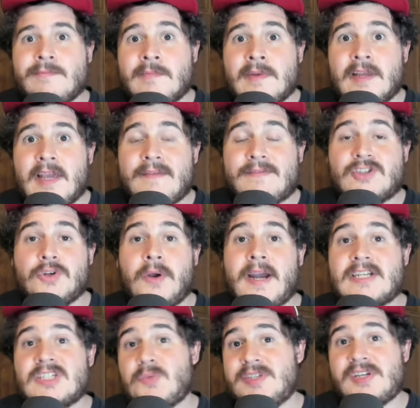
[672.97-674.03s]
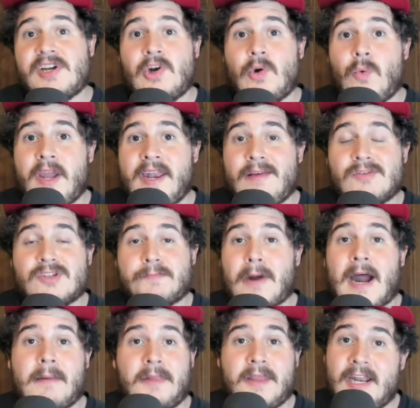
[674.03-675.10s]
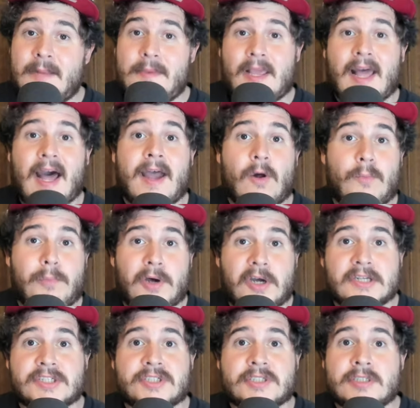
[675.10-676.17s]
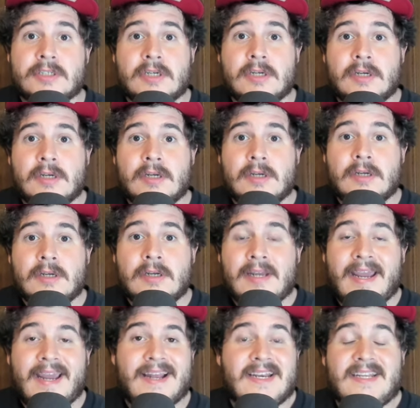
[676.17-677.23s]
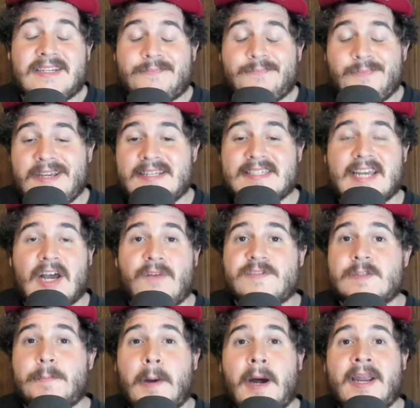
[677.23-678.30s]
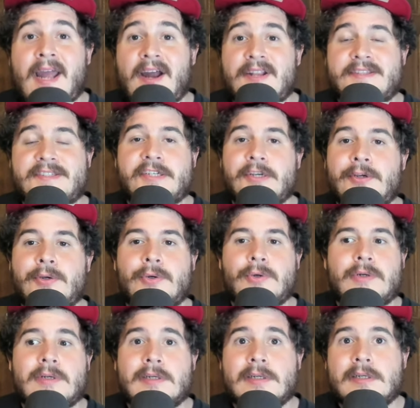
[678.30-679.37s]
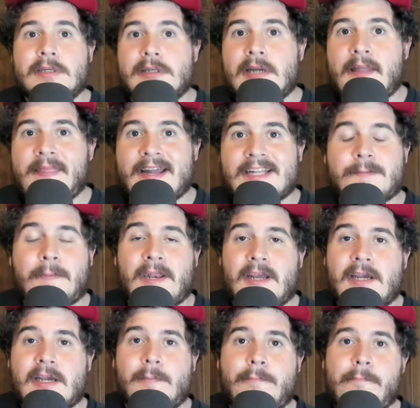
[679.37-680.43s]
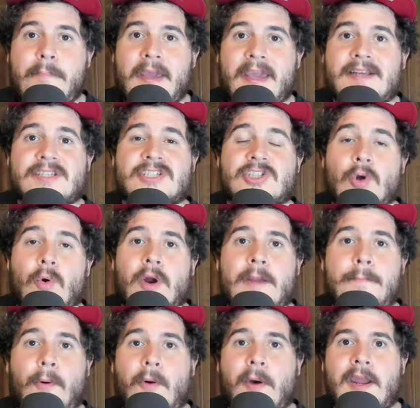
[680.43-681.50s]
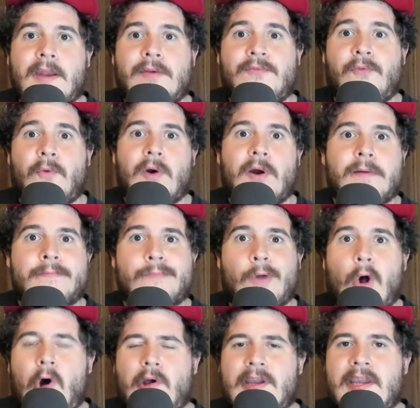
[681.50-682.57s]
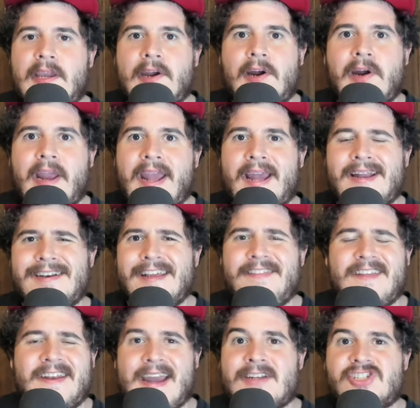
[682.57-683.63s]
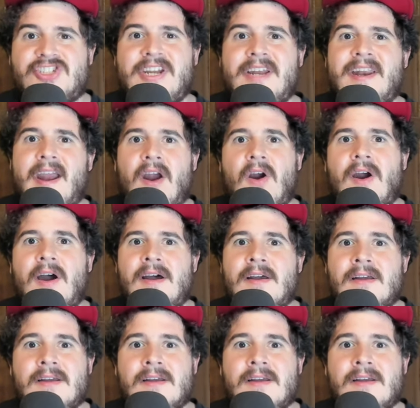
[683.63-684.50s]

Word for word: if Truex wasn't going to win, it was probably going to be Kyle Busch and he he self spun out of two, and that's been a big story point for him all year and in the next gen era.